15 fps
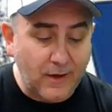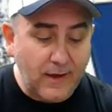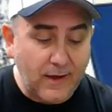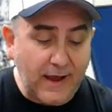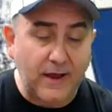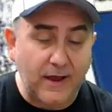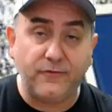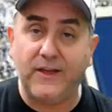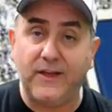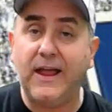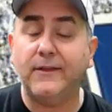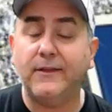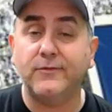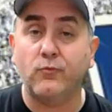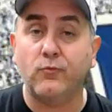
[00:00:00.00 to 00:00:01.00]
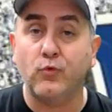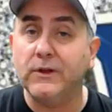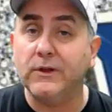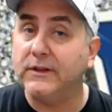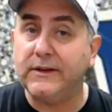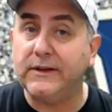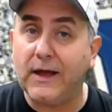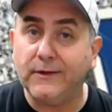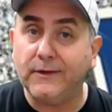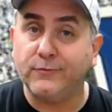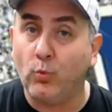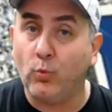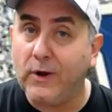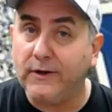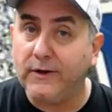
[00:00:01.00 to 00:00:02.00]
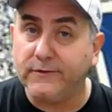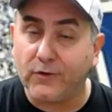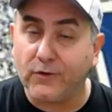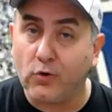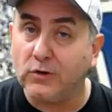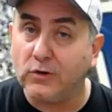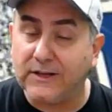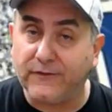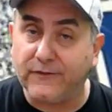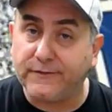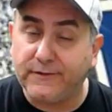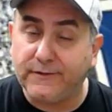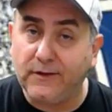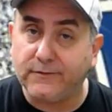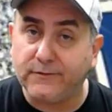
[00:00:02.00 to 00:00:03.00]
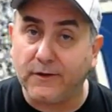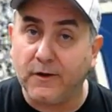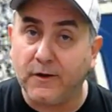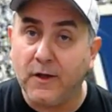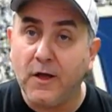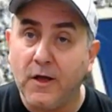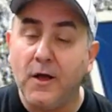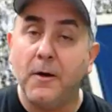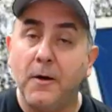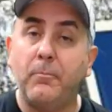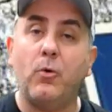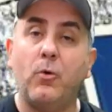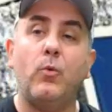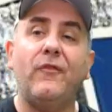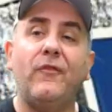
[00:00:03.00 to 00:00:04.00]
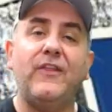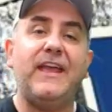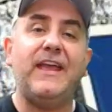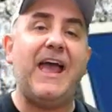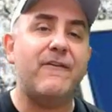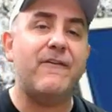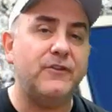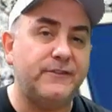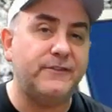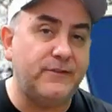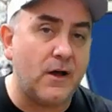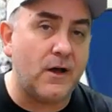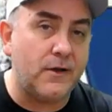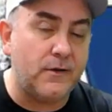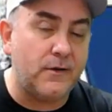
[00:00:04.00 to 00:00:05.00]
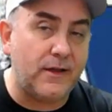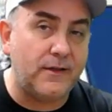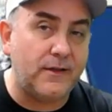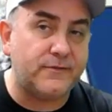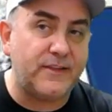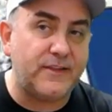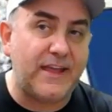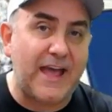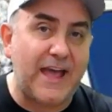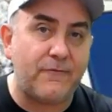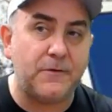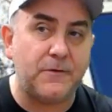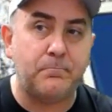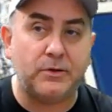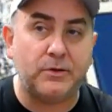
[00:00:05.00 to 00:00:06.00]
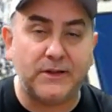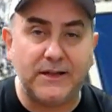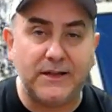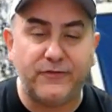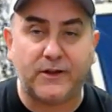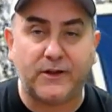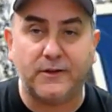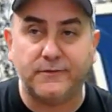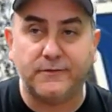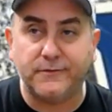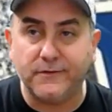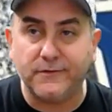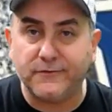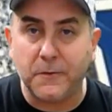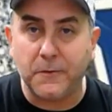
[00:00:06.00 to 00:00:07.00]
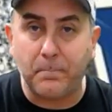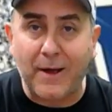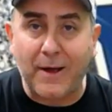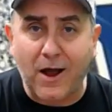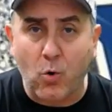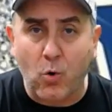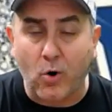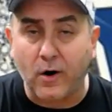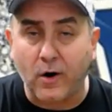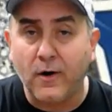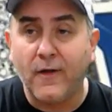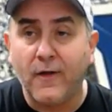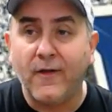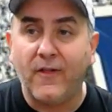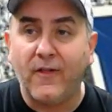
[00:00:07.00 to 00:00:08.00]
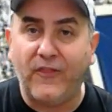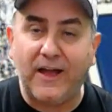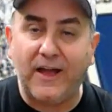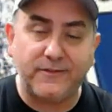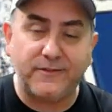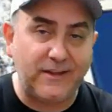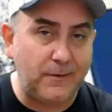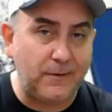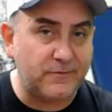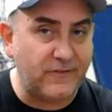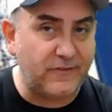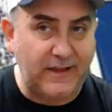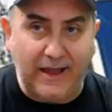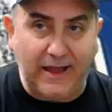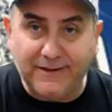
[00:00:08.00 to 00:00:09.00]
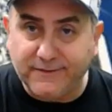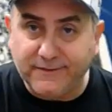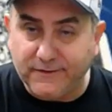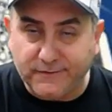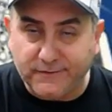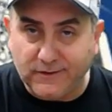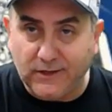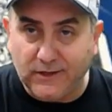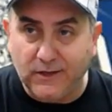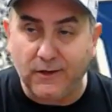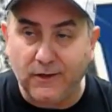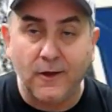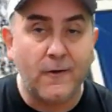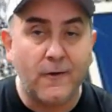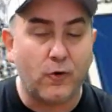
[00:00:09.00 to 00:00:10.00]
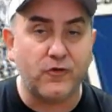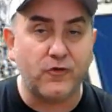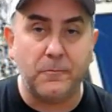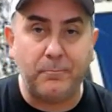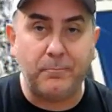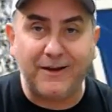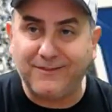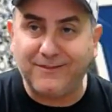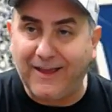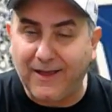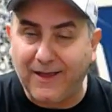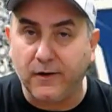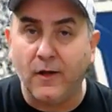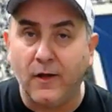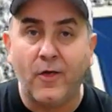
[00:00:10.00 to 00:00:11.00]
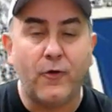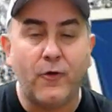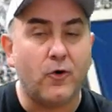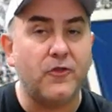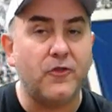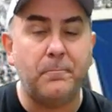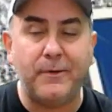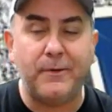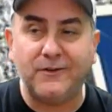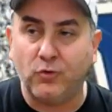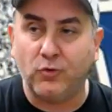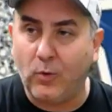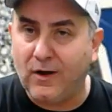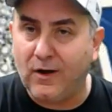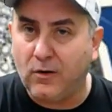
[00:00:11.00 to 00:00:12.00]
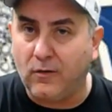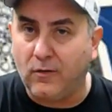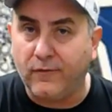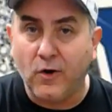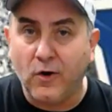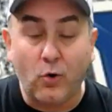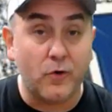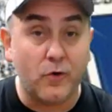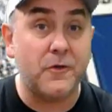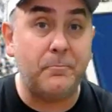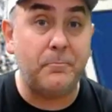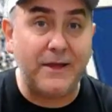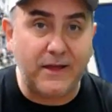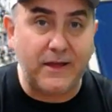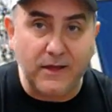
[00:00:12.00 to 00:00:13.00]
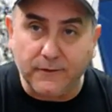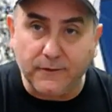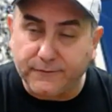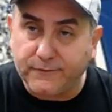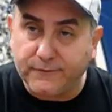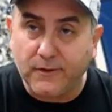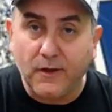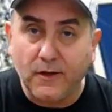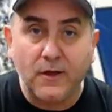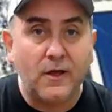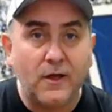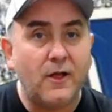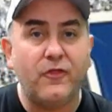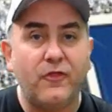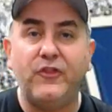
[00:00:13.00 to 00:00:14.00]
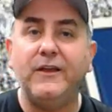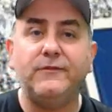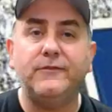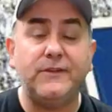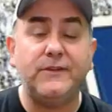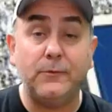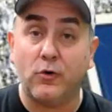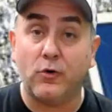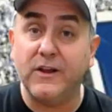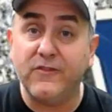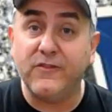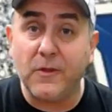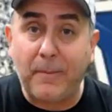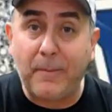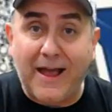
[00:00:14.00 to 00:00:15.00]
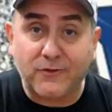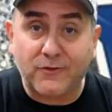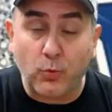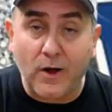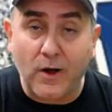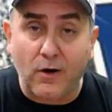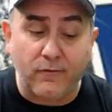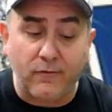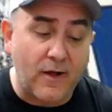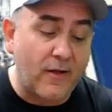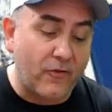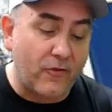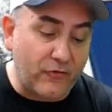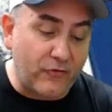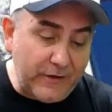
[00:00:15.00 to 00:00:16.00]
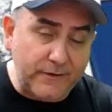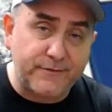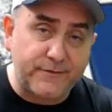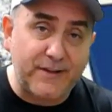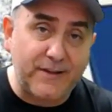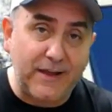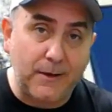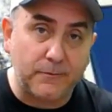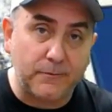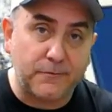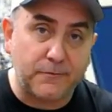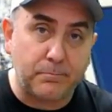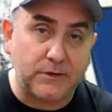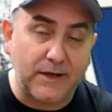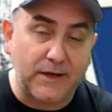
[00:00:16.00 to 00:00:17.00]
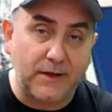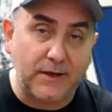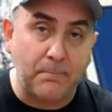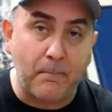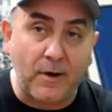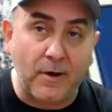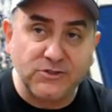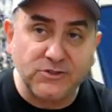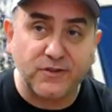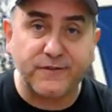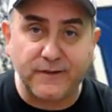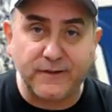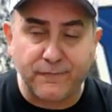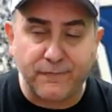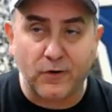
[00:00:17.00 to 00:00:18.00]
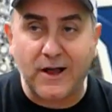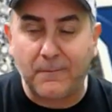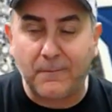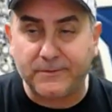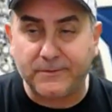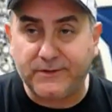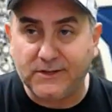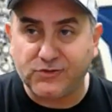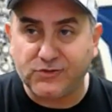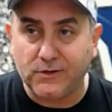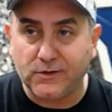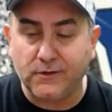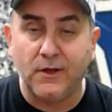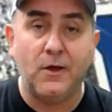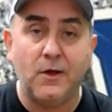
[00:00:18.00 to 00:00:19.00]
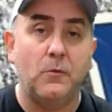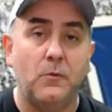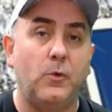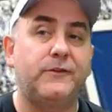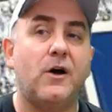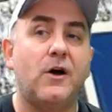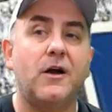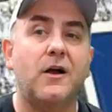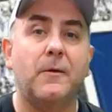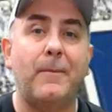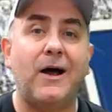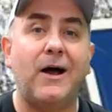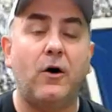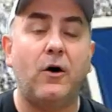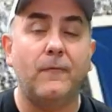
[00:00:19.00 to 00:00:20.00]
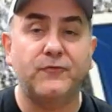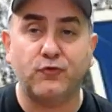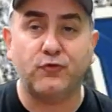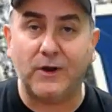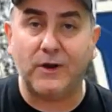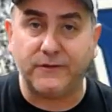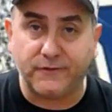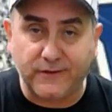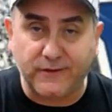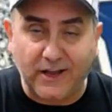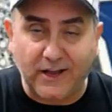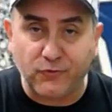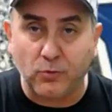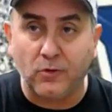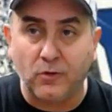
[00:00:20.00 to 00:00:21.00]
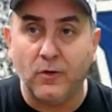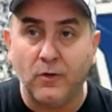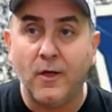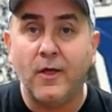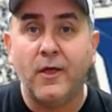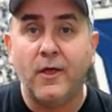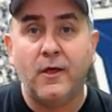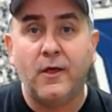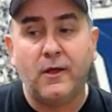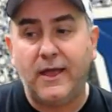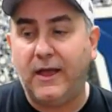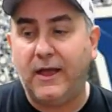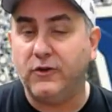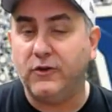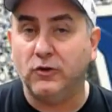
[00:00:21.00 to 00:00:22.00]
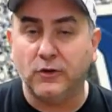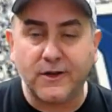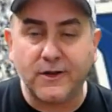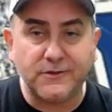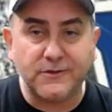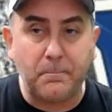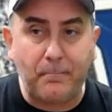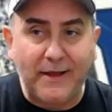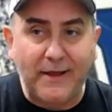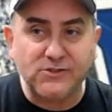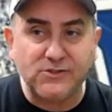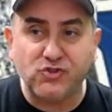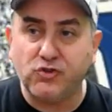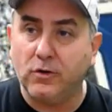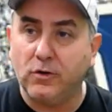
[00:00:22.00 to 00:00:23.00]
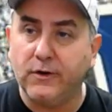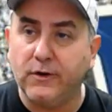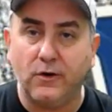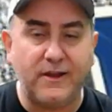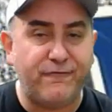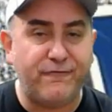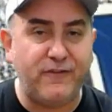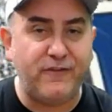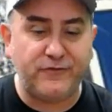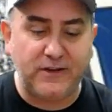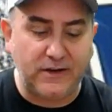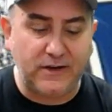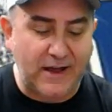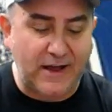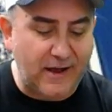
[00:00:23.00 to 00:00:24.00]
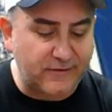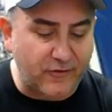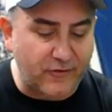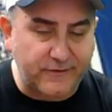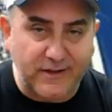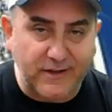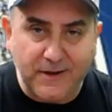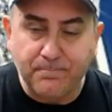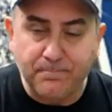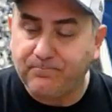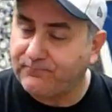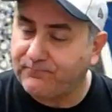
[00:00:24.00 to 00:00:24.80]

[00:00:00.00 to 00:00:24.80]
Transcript: And they had some really nice wins early in the season. But what they haven't done is they haven't played the consistent power that teams in the ACC or the Big Ten or the Big 12 or the Big East, these teams, or even the Pac-12, these teams play much stiffer competition. We talk about strength of schedule, and you look at the bench, you have 15 guys on the team,